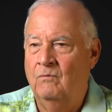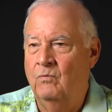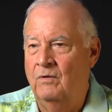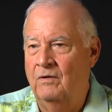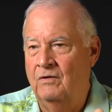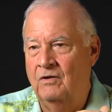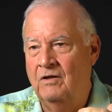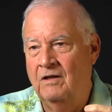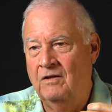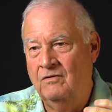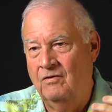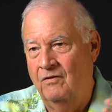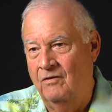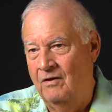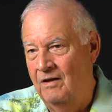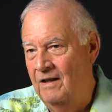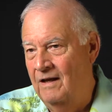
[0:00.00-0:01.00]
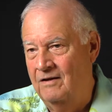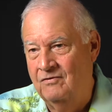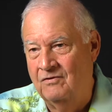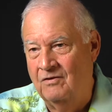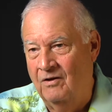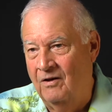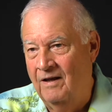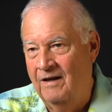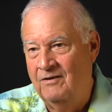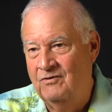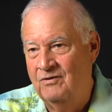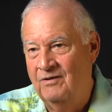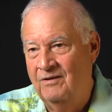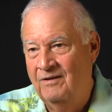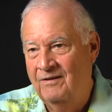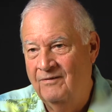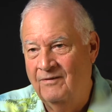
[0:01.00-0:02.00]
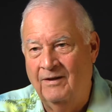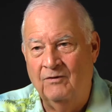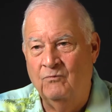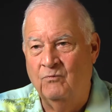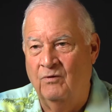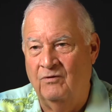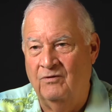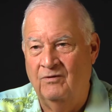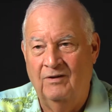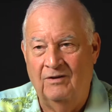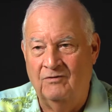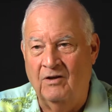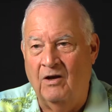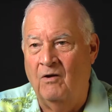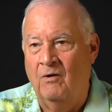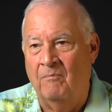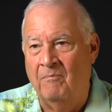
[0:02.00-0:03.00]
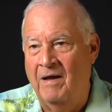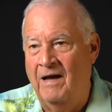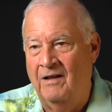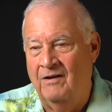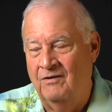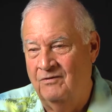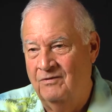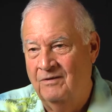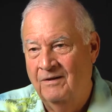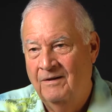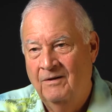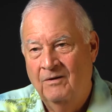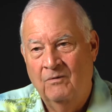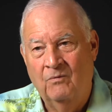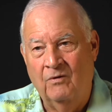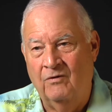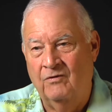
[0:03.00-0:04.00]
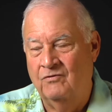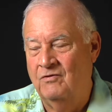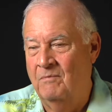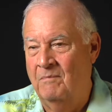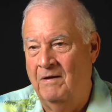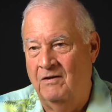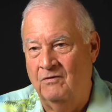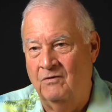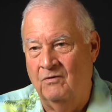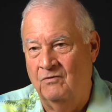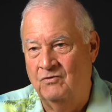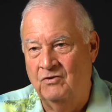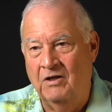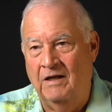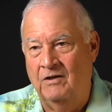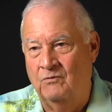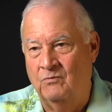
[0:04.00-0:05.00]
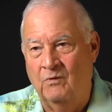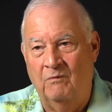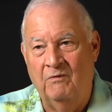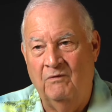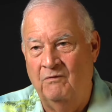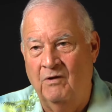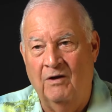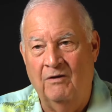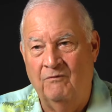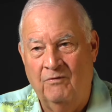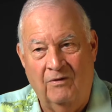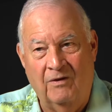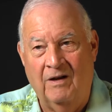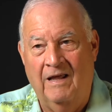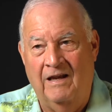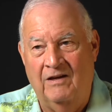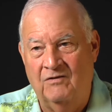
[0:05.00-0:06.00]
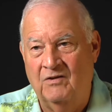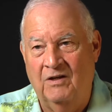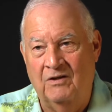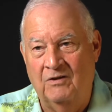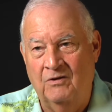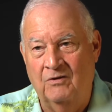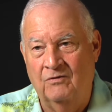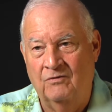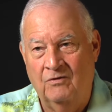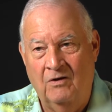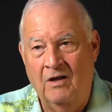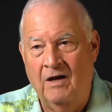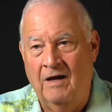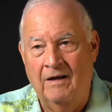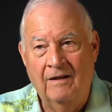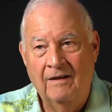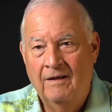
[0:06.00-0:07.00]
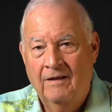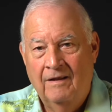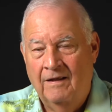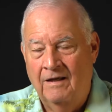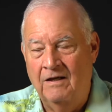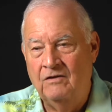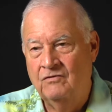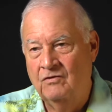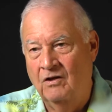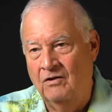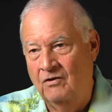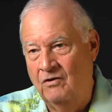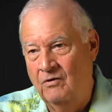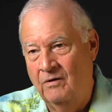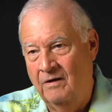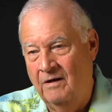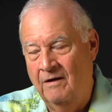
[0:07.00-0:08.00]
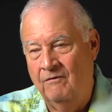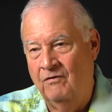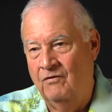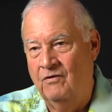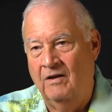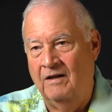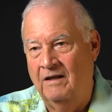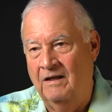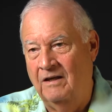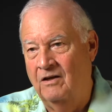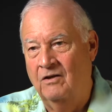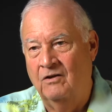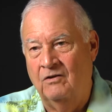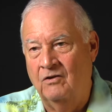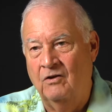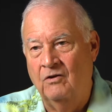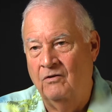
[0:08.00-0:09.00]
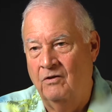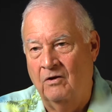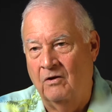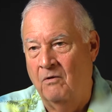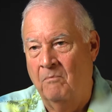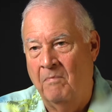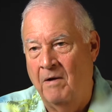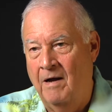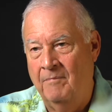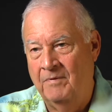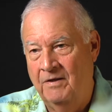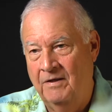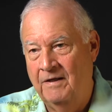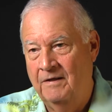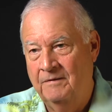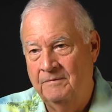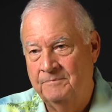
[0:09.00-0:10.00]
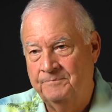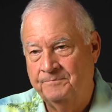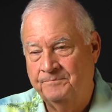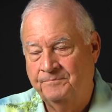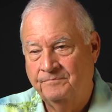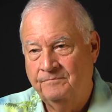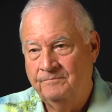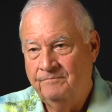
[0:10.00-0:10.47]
when you get to the next election, that's what it's all about is whether somebody's going to change what we've done for the last eight years or not. He's undoing everything he can undo that Obama did. Mm-hmm.